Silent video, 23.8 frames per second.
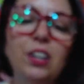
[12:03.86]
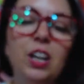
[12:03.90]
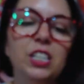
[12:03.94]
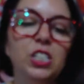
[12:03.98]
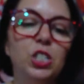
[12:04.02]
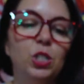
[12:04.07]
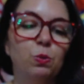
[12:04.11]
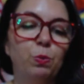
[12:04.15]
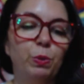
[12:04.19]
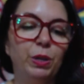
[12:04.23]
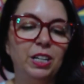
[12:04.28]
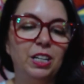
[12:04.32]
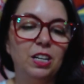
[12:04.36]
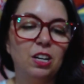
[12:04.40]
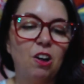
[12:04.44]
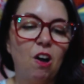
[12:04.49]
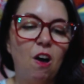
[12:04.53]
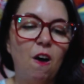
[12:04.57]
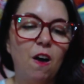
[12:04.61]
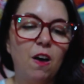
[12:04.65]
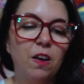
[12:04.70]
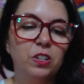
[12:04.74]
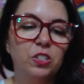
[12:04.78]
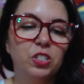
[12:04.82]
not sweet at
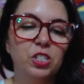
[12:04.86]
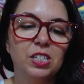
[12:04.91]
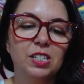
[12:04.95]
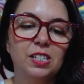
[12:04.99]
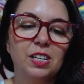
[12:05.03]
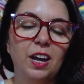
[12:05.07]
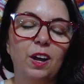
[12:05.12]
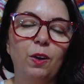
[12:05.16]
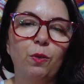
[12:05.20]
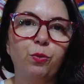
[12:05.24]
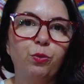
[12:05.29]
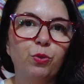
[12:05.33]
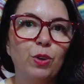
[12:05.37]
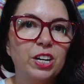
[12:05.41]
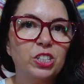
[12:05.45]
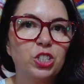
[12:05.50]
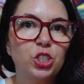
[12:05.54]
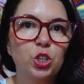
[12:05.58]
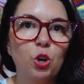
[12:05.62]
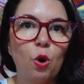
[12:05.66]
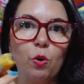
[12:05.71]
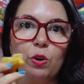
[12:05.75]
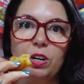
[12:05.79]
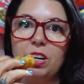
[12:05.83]
all. Just like fresh
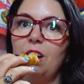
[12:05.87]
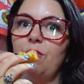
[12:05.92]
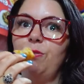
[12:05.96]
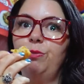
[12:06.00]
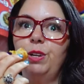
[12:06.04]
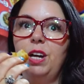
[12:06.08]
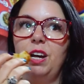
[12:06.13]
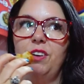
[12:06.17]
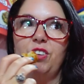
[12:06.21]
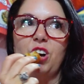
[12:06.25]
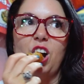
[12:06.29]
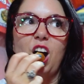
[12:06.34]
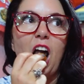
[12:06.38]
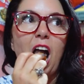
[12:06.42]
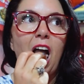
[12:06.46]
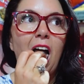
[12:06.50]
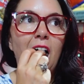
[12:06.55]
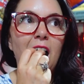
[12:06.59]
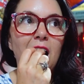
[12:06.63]
coconut flavor.